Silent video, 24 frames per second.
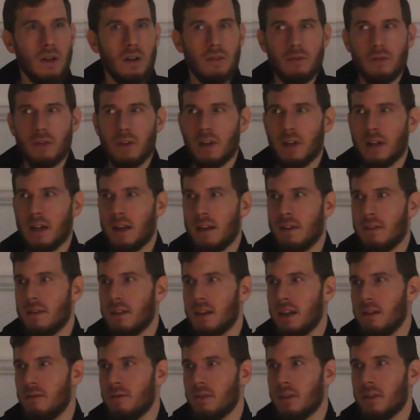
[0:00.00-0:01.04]
of good
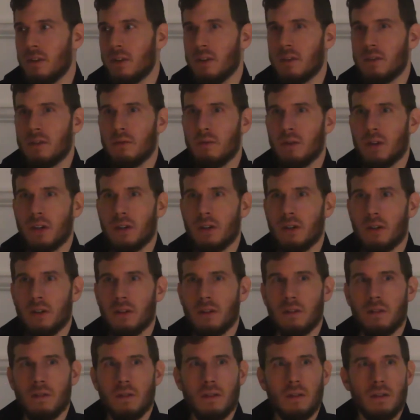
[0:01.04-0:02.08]
against evil. Those who were
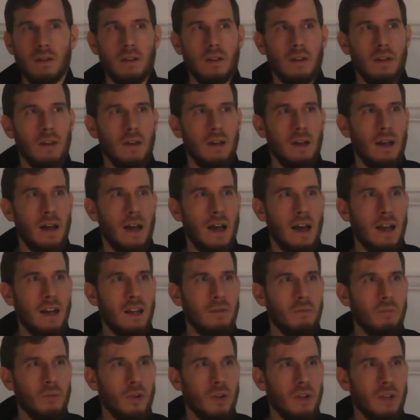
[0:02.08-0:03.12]
good
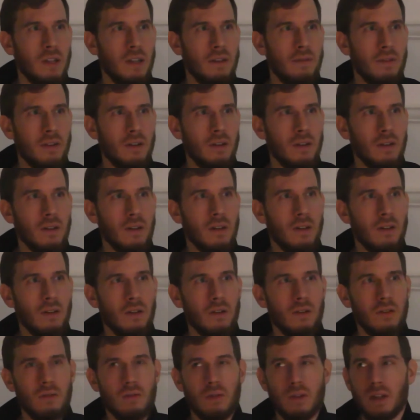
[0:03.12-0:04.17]
had it more difficult than
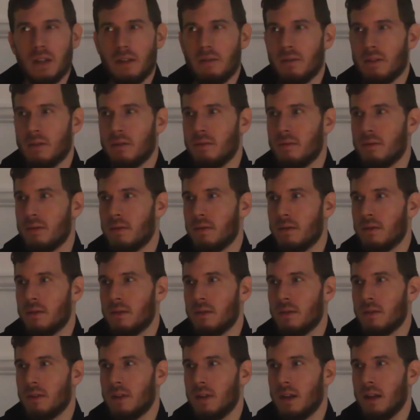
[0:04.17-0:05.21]
those who were evil.
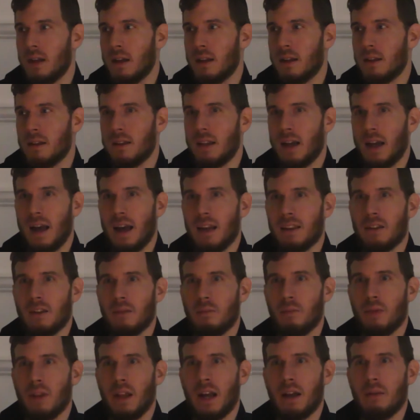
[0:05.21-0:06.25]
They
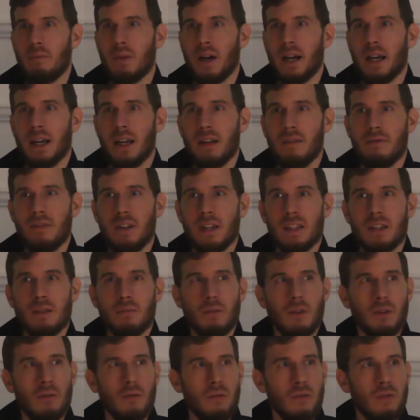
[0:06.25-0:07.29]
had to play by
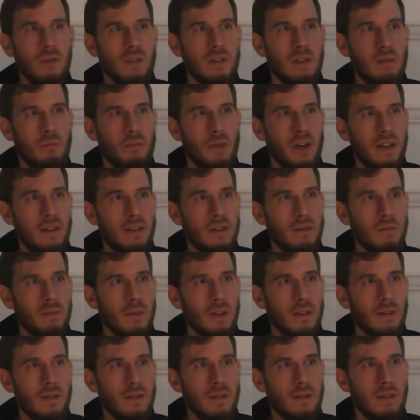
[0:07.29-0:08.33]
invisible rules and
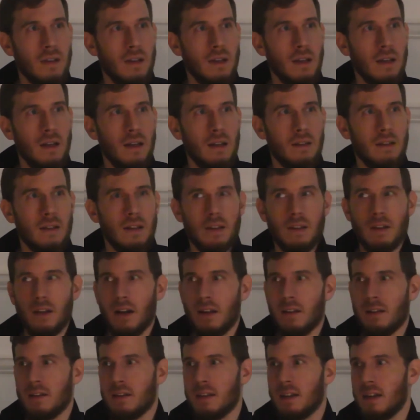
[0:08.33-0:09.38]
principles that
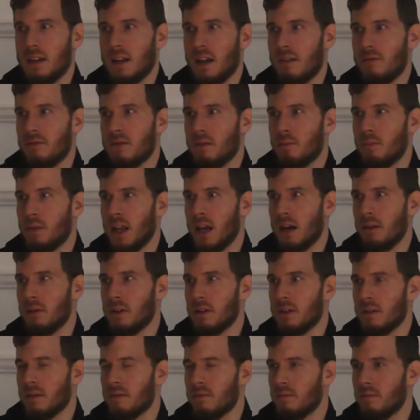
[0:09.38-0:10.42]
the others didn't have to play
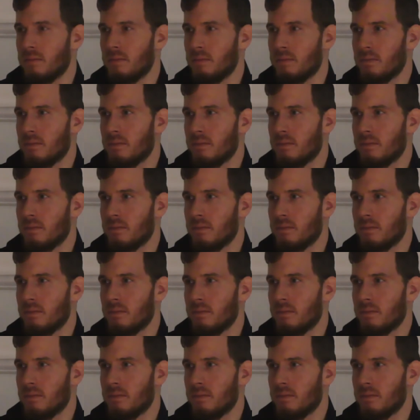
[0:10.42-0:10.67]
with.